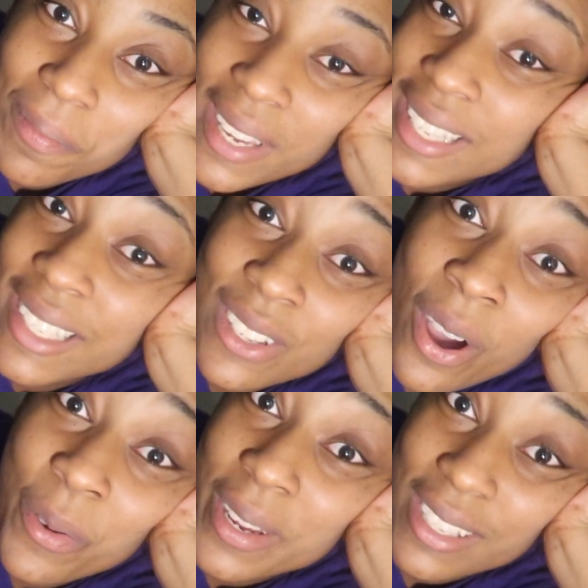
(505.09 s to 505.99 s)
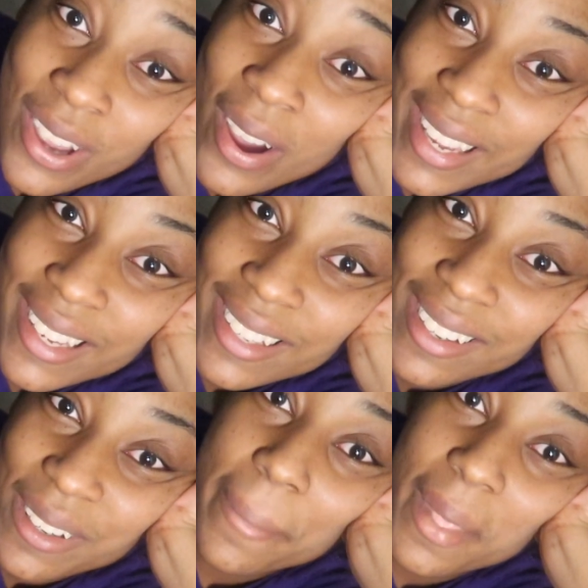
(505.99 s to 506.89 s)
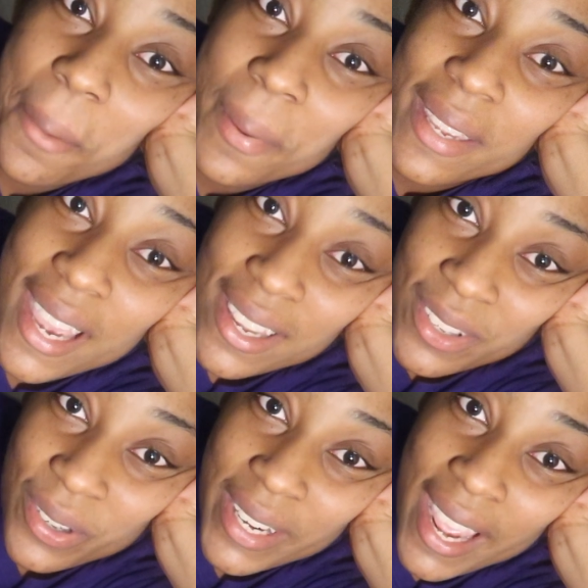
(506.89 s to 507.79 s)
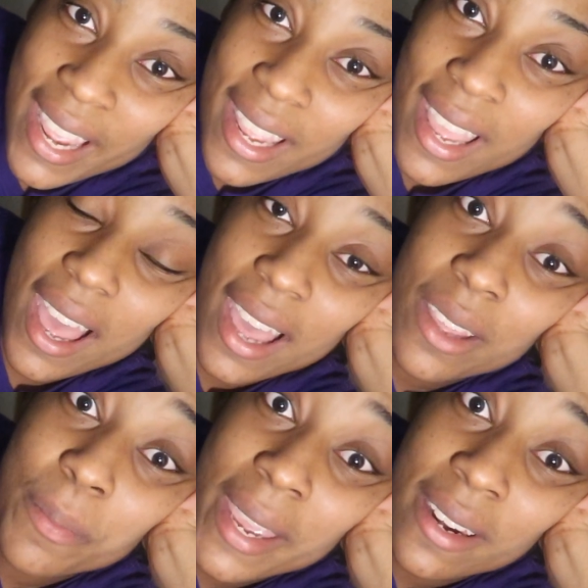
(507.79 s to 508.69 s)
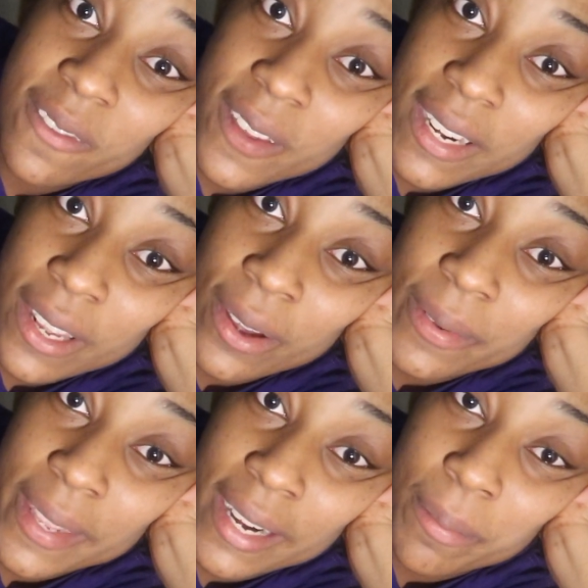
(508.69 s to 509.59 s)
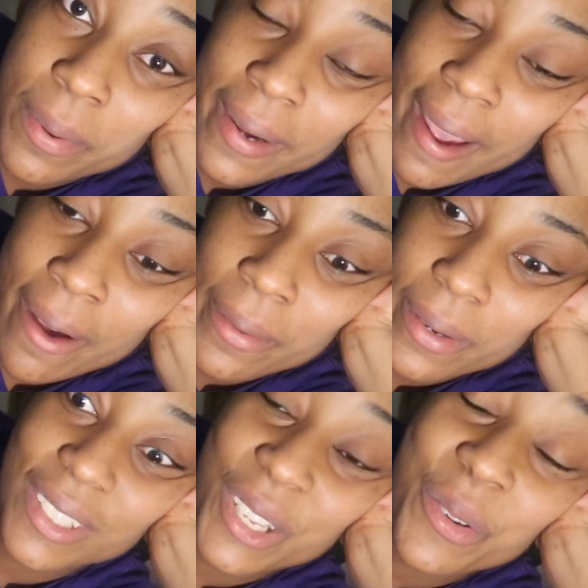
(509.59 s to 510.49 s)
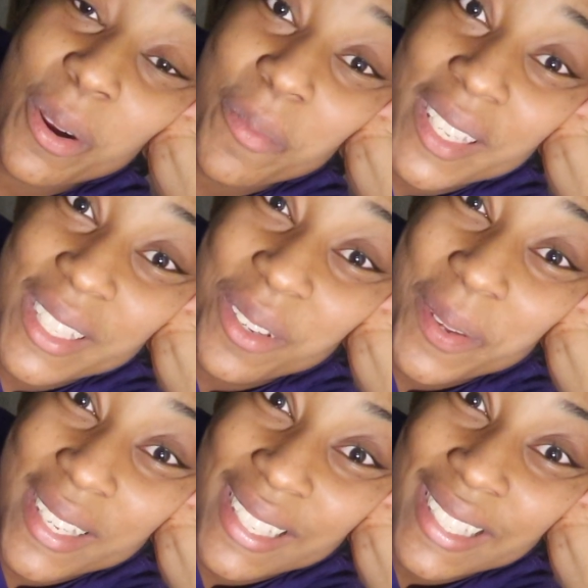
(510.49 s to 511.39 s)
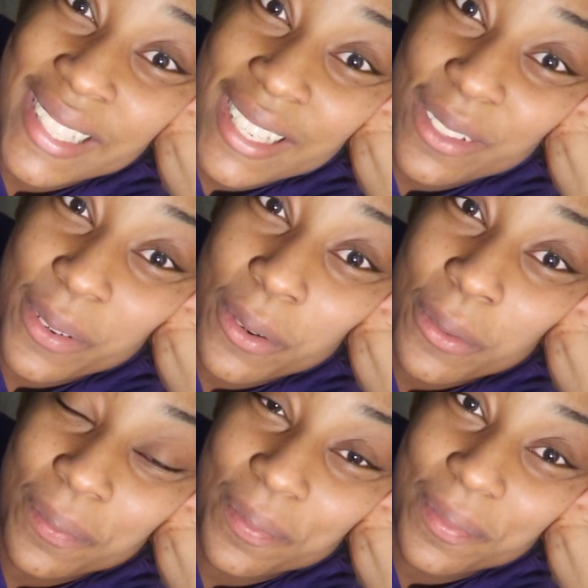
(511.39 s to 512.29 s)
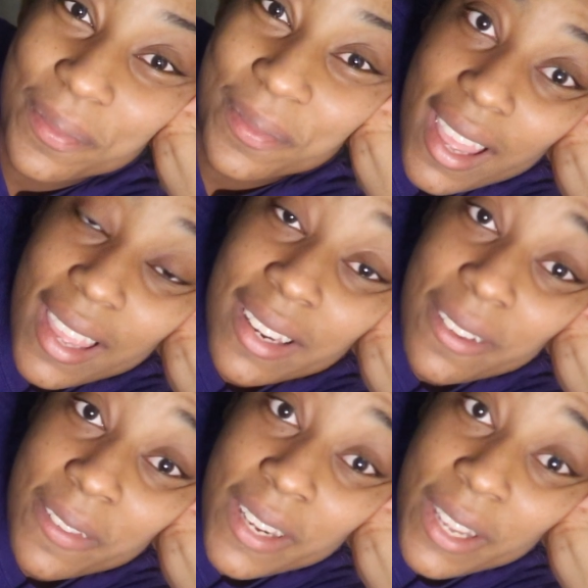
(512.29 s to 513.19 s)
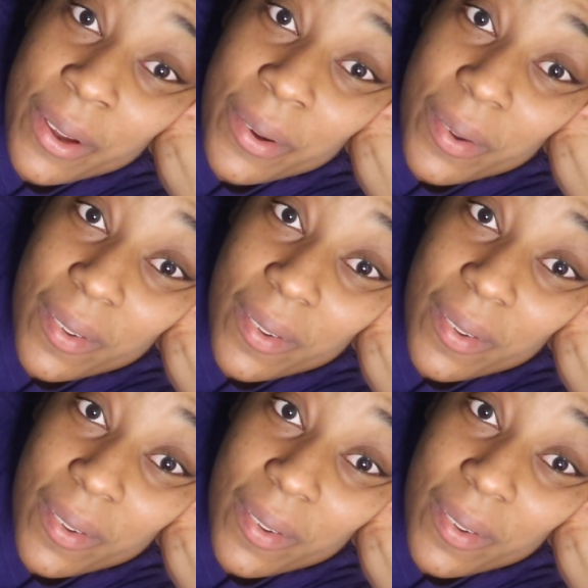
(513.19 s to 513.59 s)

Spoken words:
because he's always talking. But yesterday, I made a video that I put out, You Are Meant to Be Successful. In the video,